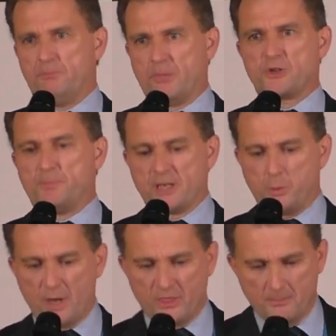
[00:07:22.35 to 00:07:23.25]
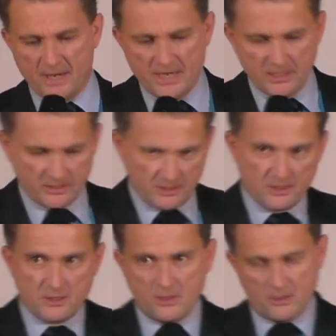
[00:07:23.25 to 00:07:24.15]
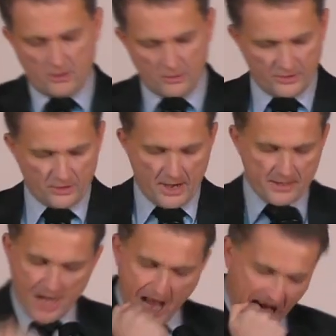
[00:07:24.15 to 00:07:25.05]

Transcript: much bigger win than me on the night.